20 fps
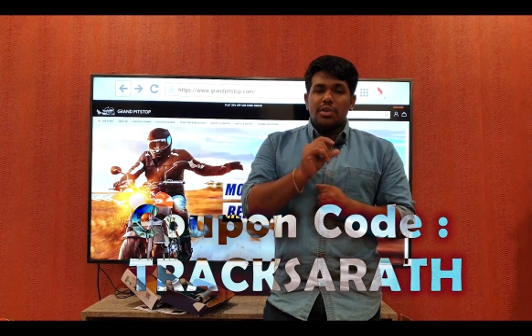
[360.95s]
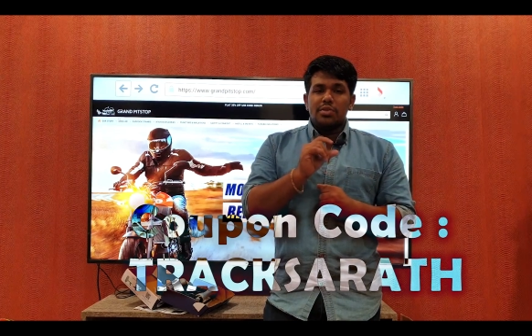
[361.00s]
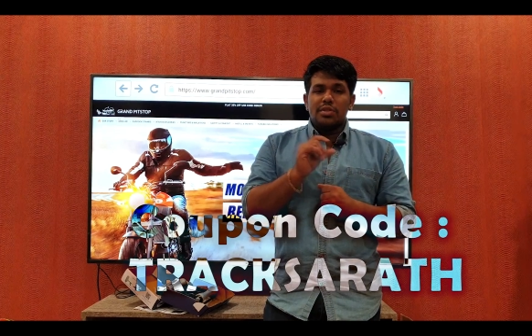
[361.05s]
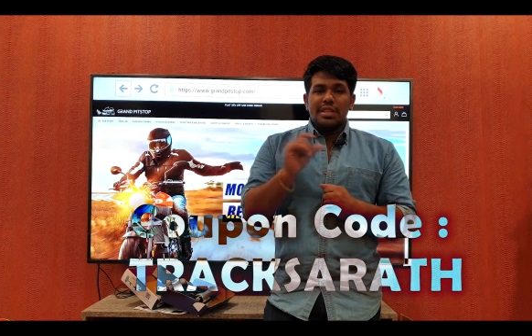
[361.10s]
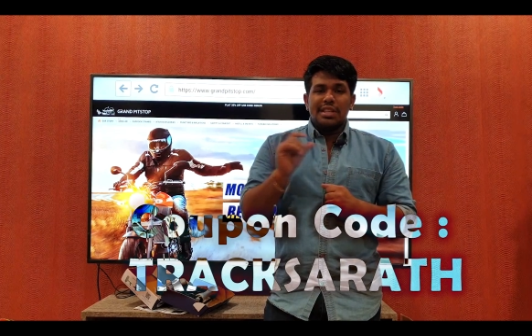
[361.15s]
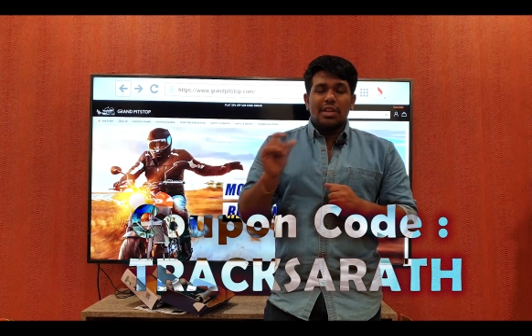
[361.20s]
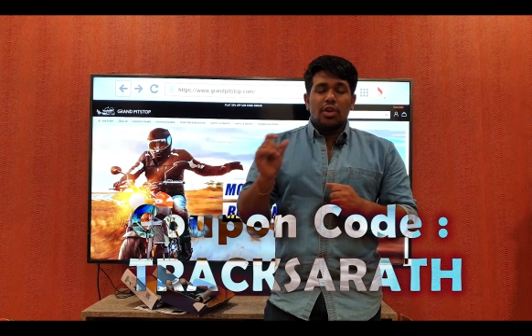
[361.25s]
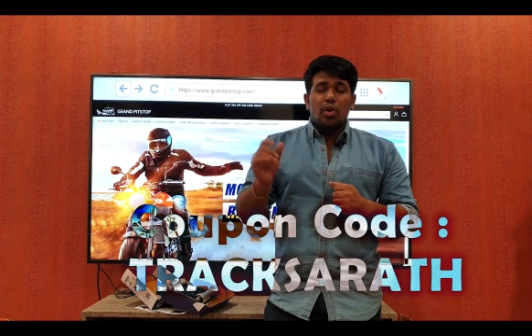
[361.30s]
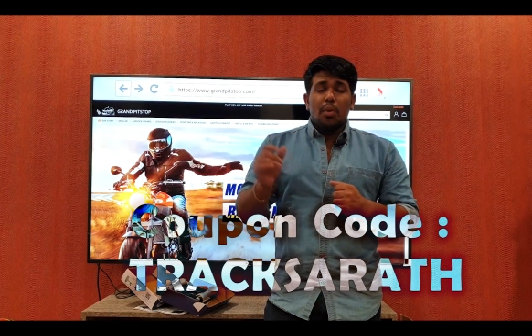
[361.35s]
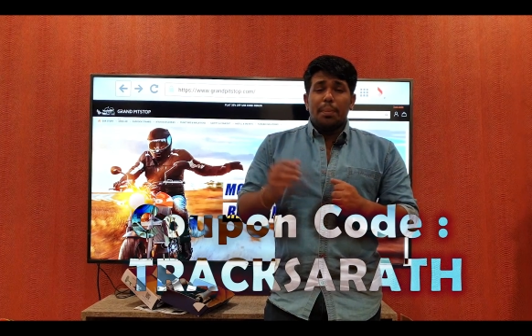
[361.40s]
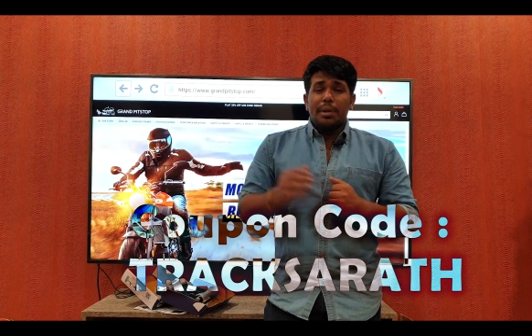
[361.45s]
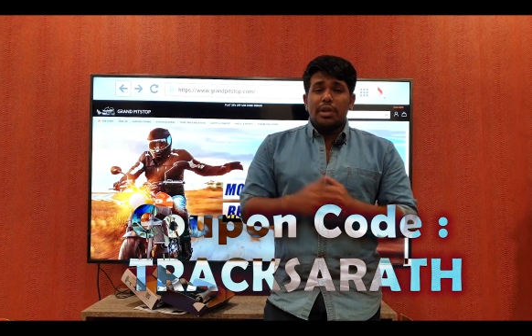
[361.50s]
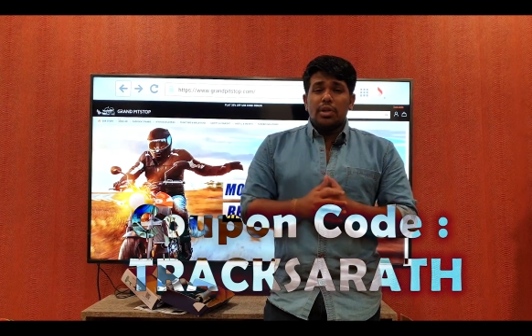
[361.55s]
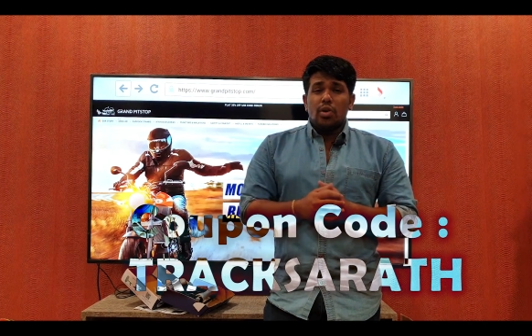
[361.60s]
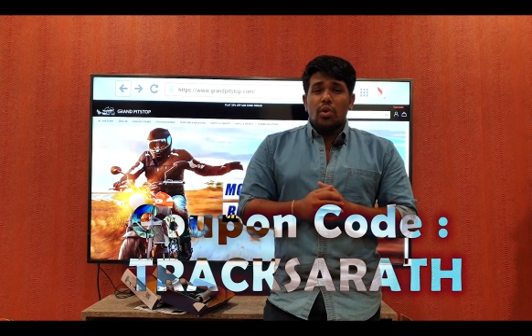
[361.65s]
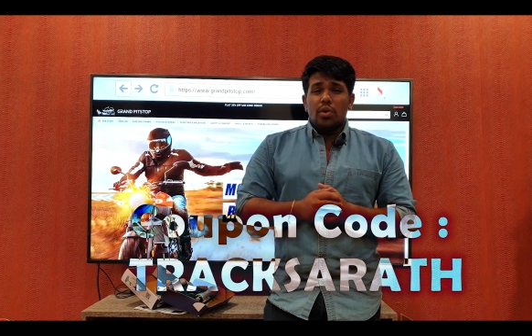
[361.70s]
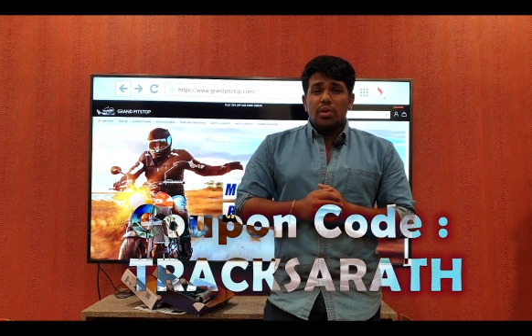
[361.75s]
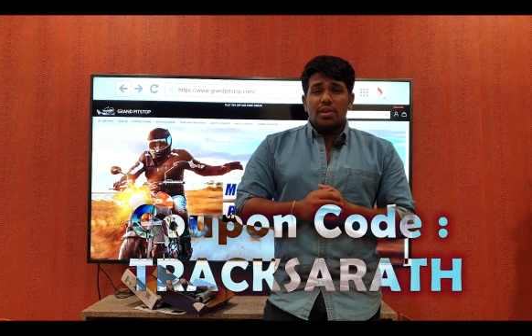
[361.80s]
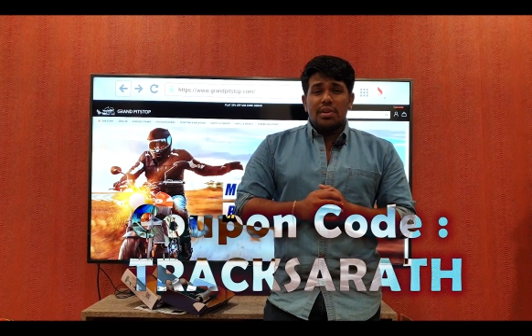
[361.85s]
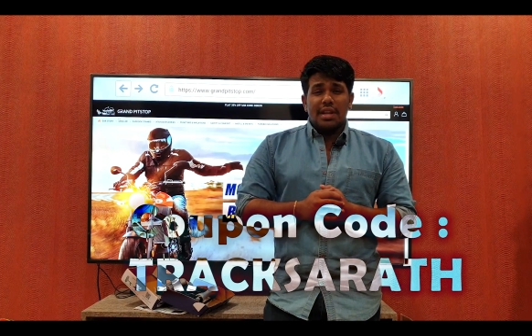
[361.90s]
using the coupon
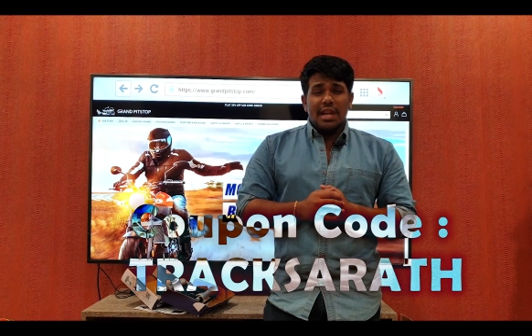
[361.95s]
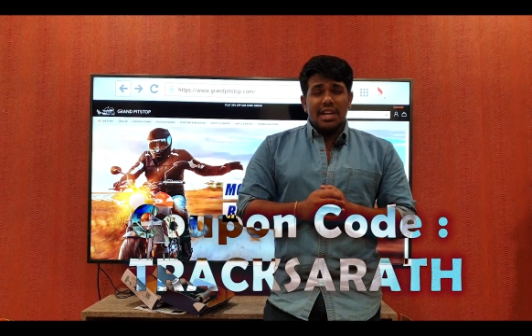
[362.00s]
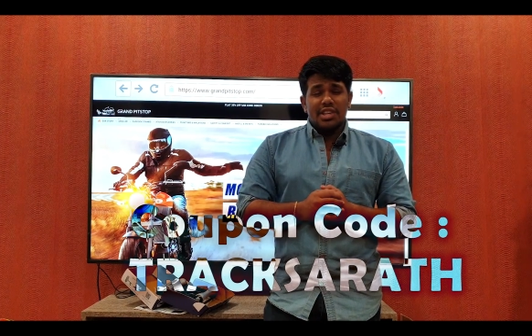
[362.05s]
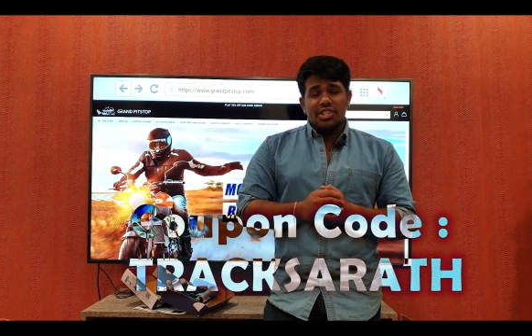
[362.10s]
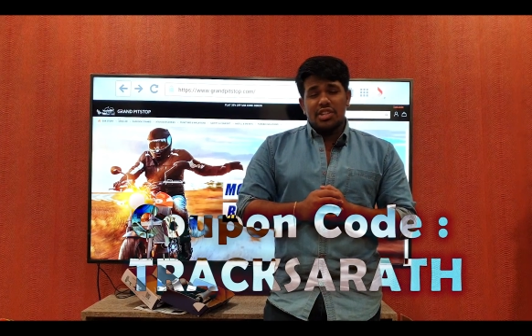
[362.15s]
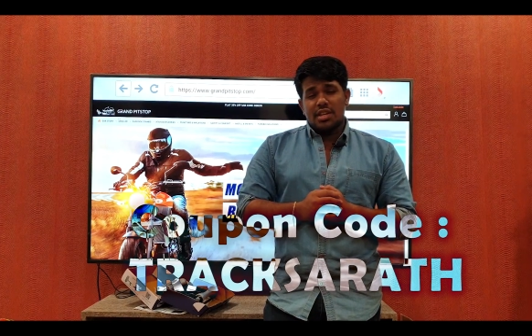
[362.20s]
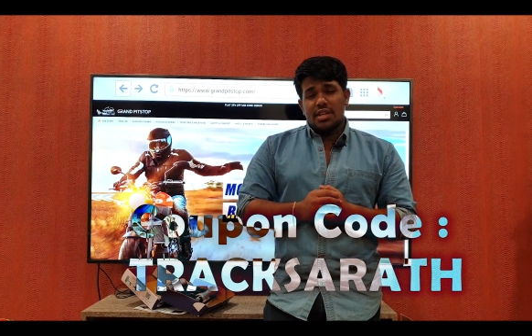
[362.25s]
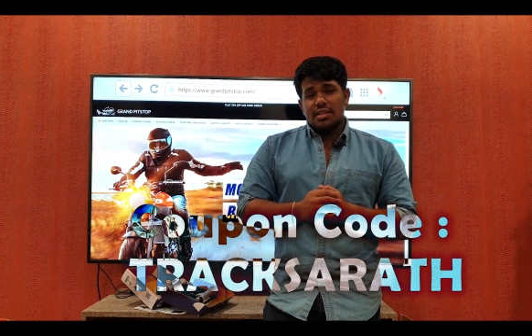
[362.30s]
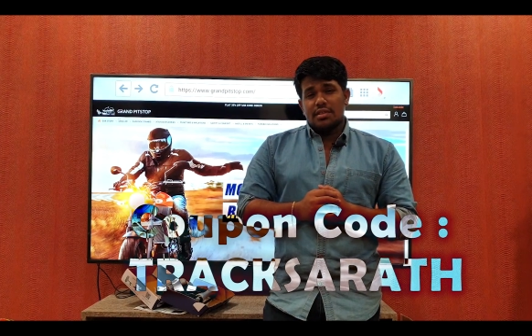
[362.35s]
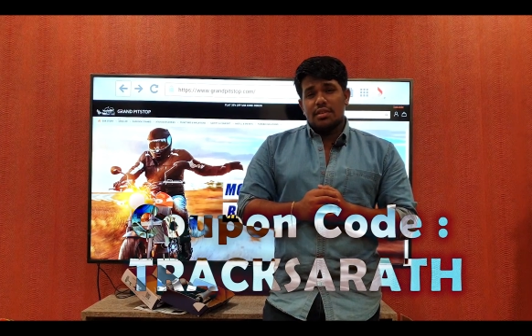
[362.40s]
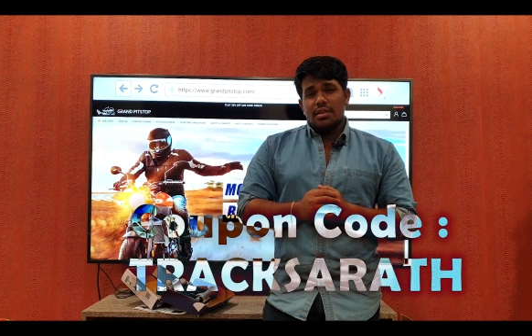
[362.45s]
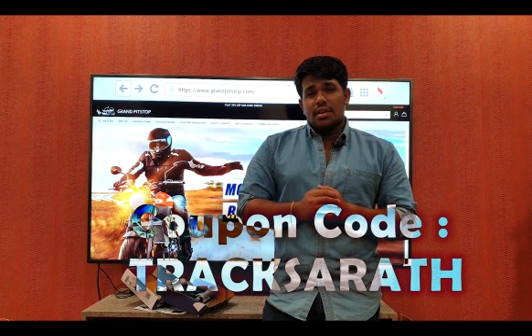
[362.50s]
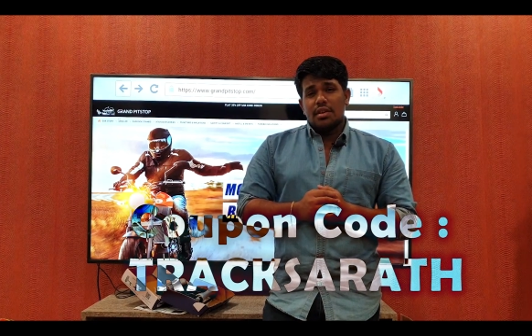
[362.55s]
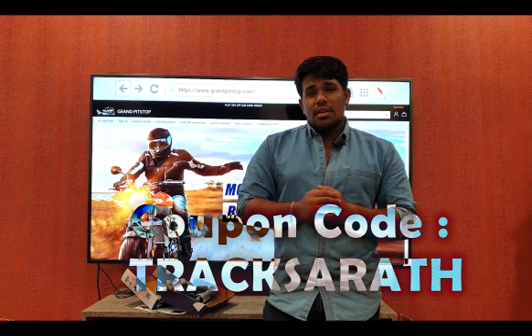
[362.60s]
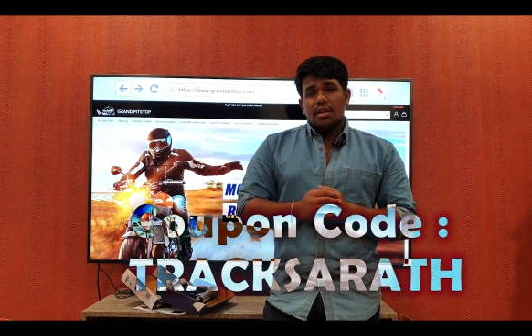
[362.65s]
code TrackSarath.